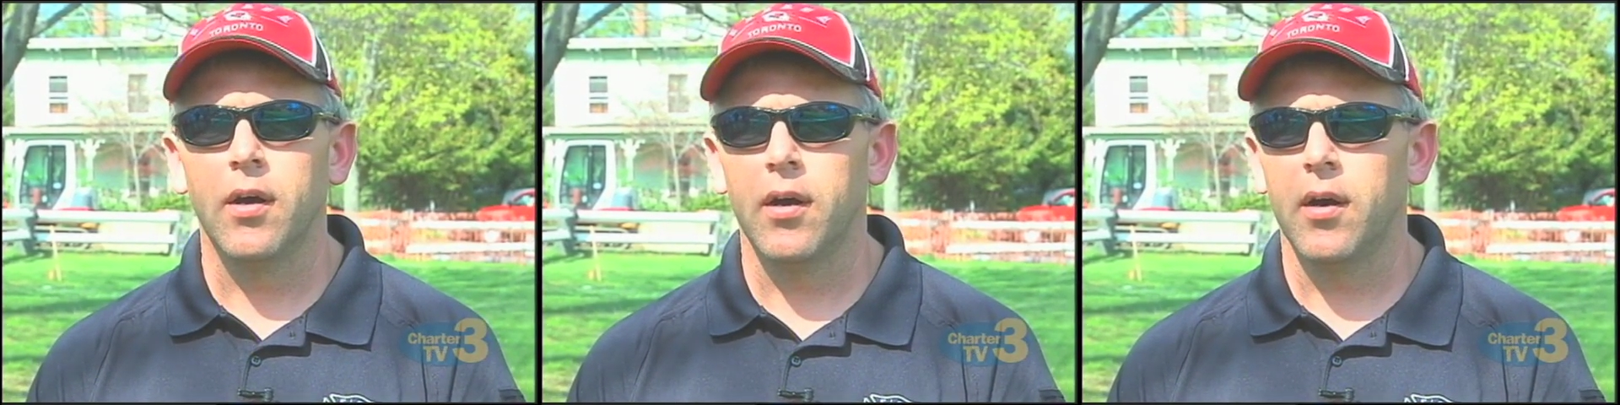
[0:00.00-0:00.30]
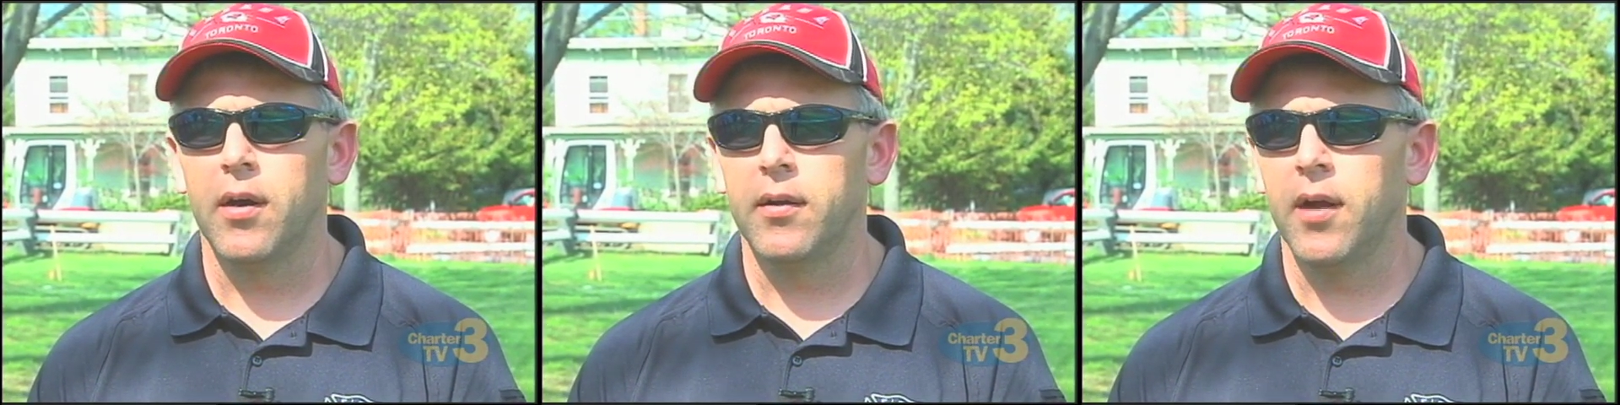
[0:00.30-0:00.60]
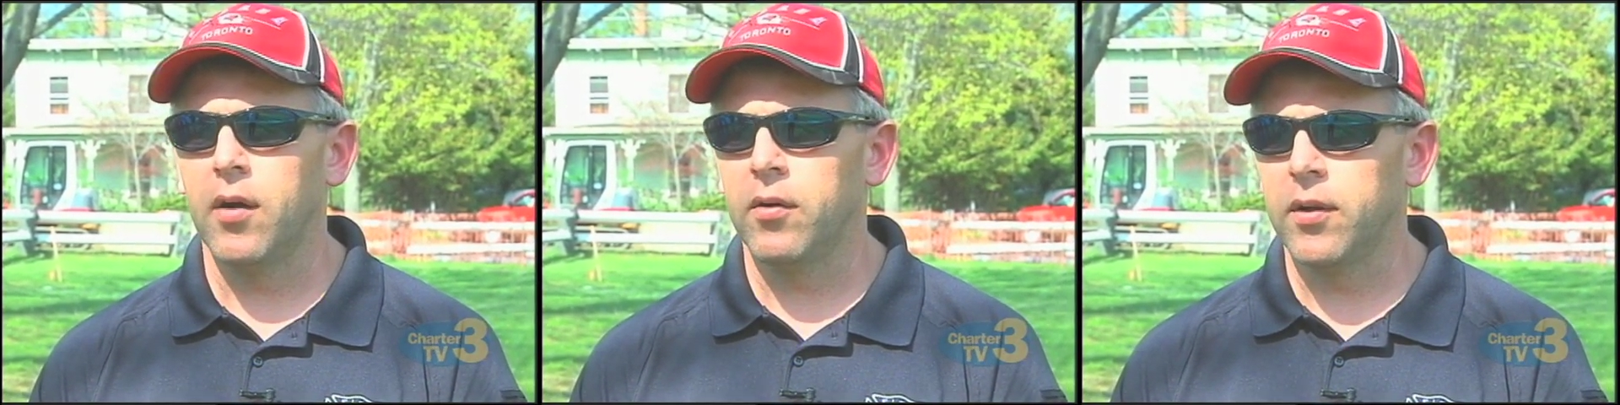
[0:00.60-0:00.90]
Uh,
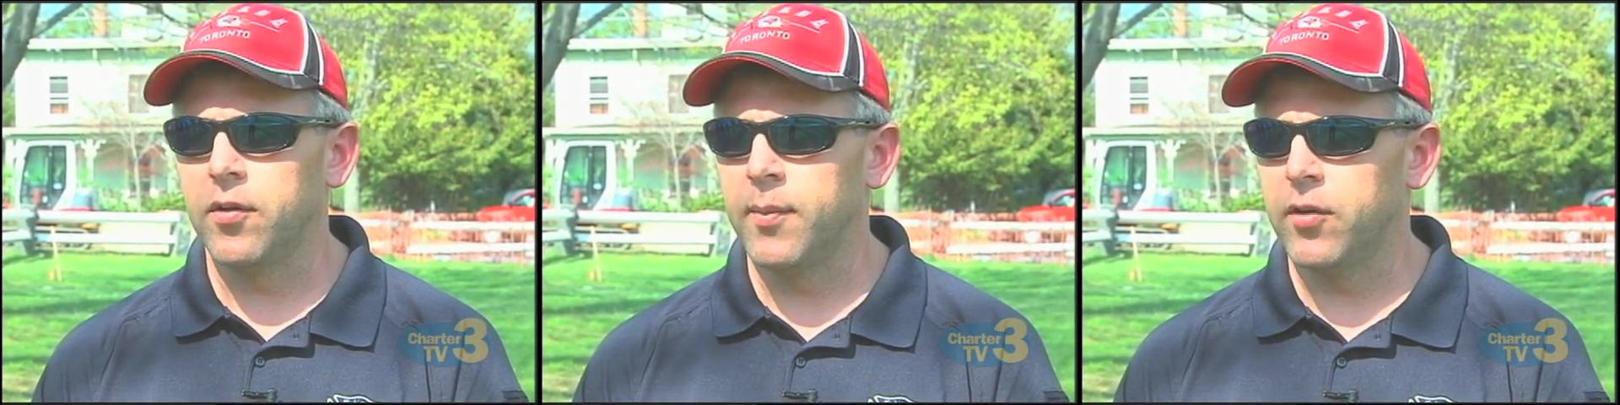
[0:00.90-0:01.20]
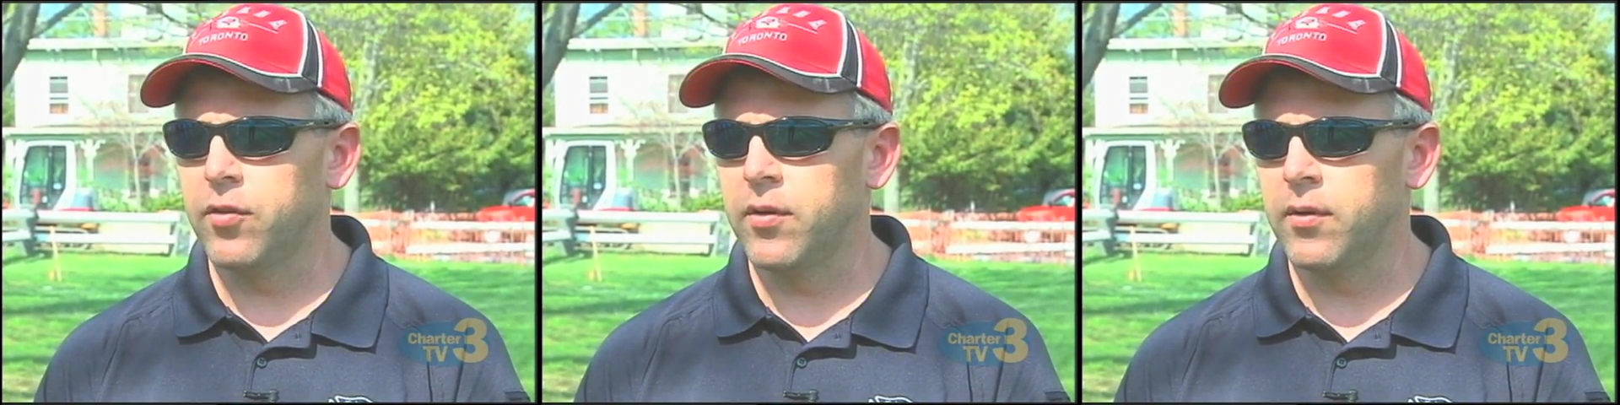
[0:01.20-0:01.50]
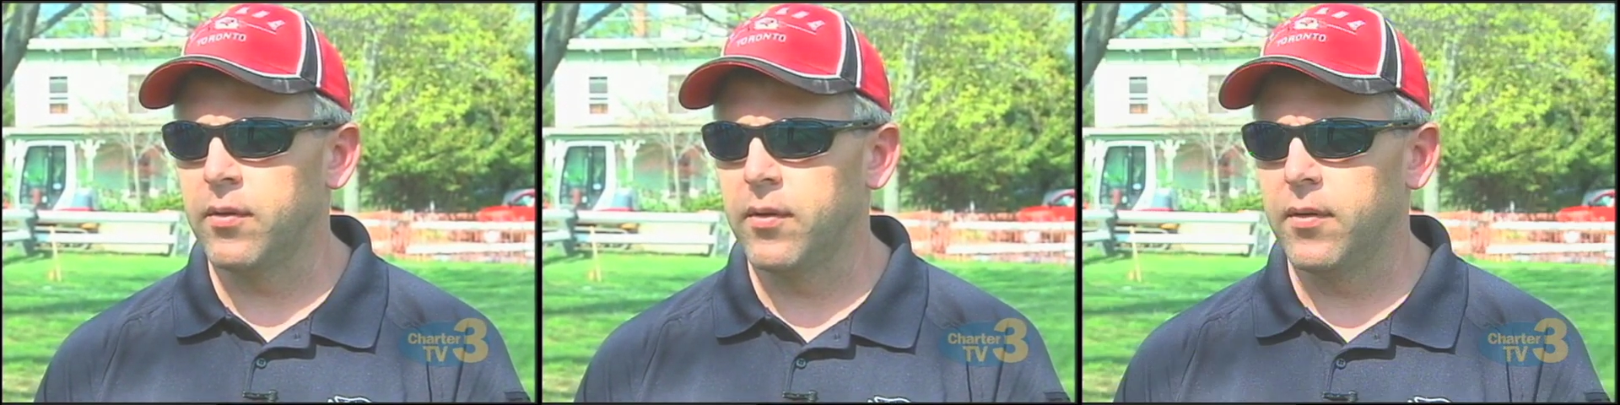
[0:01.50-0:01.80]
not only to
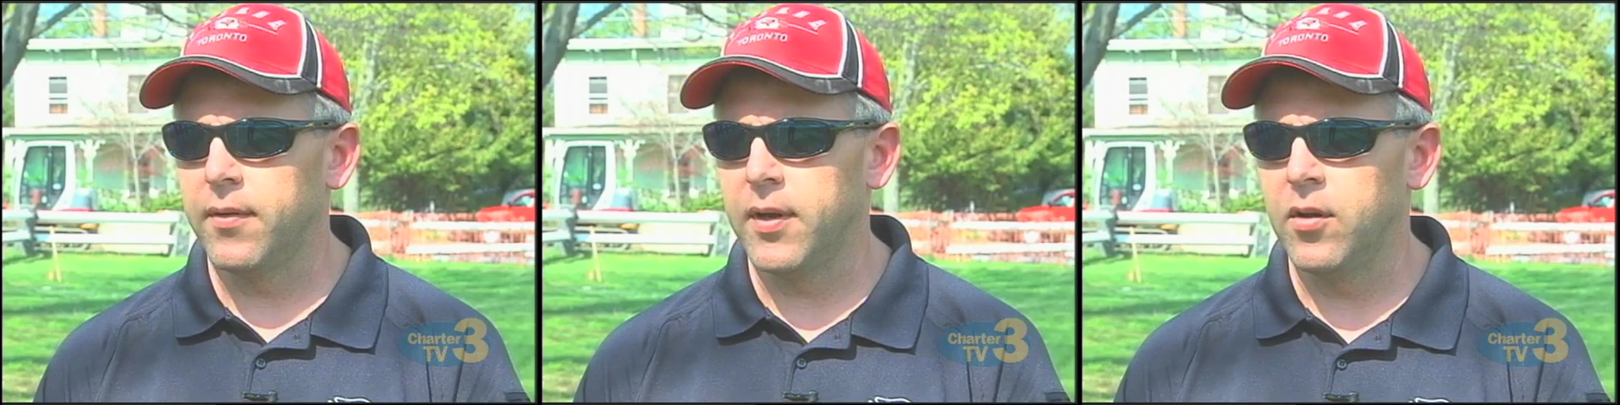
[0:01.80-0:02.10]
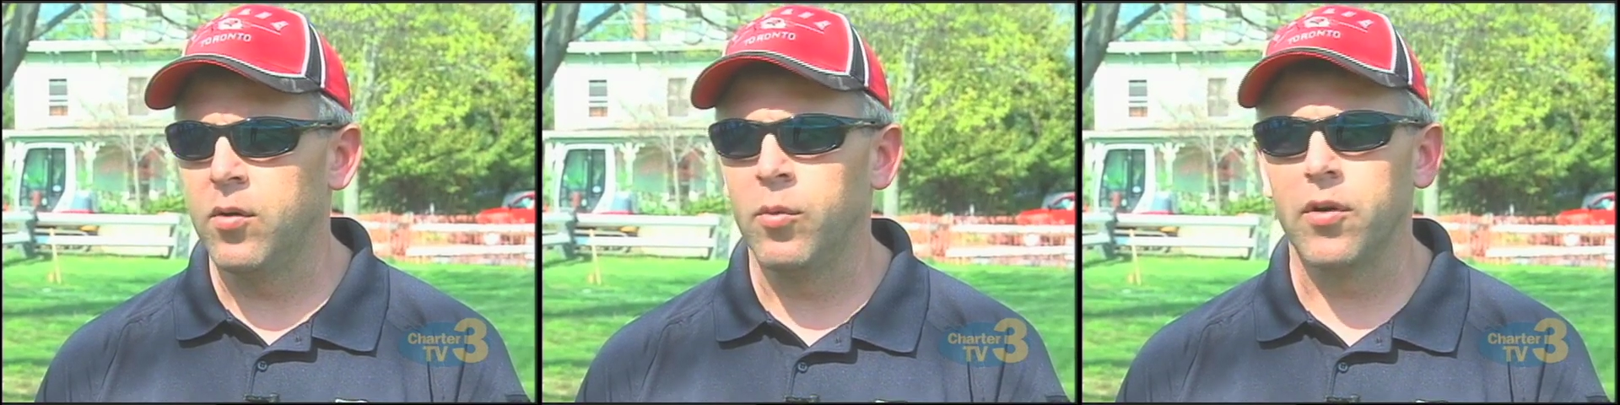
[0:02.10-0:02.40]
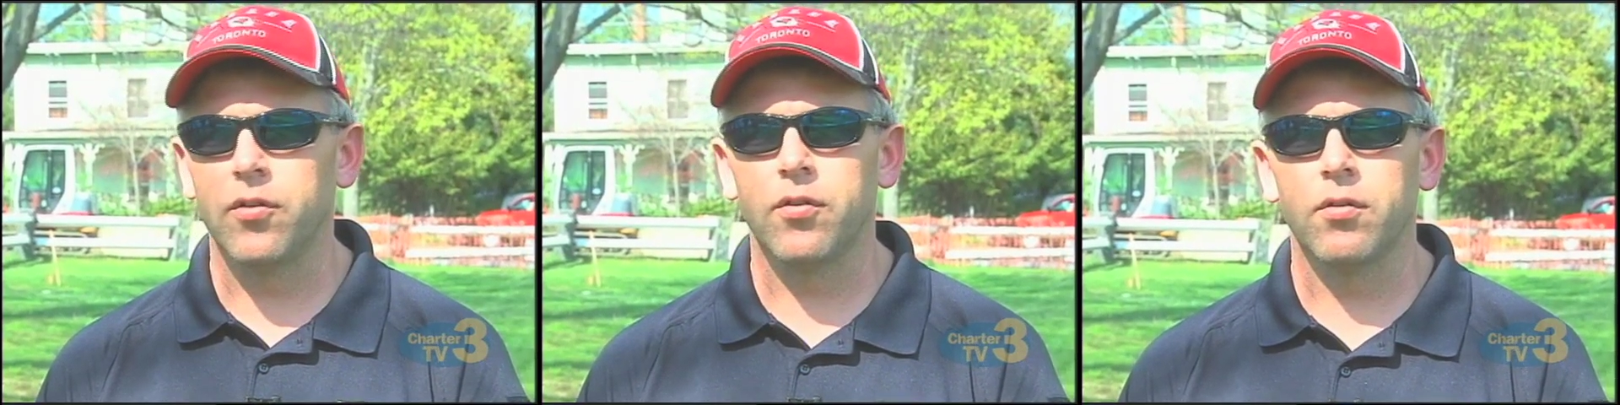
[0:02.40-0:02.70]
mention the
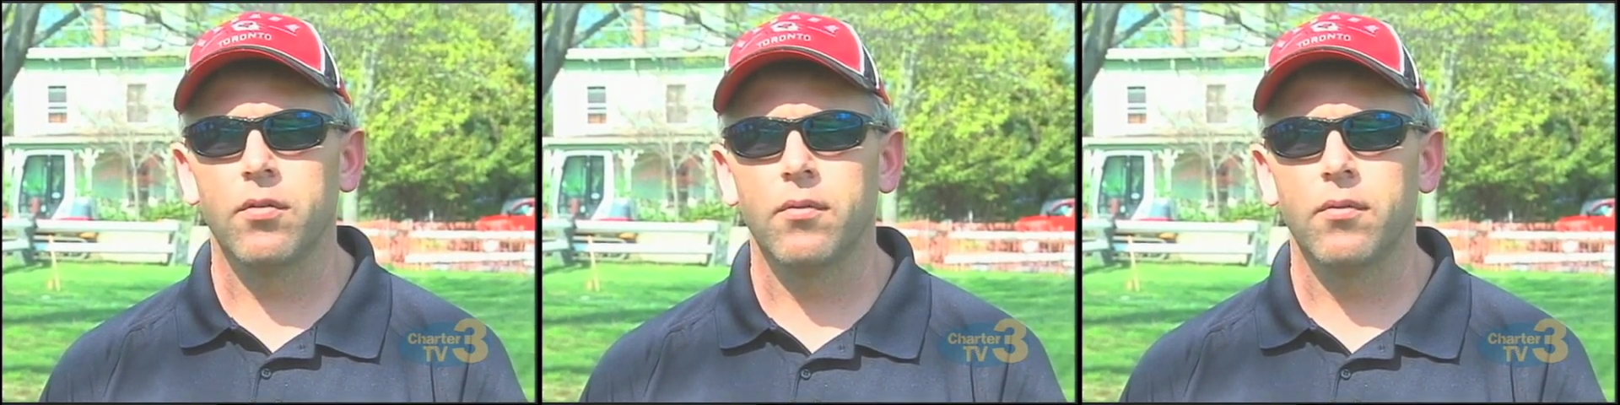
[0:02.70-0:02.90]
numerous